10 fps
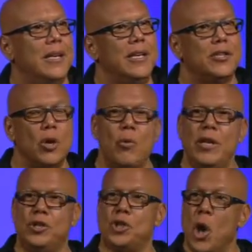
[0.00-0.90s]
So,
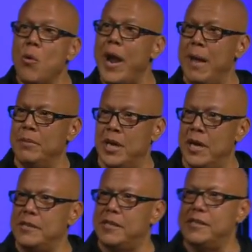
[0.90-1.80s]
what Joram
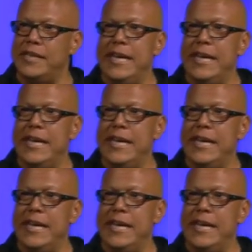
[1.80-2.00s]
does is he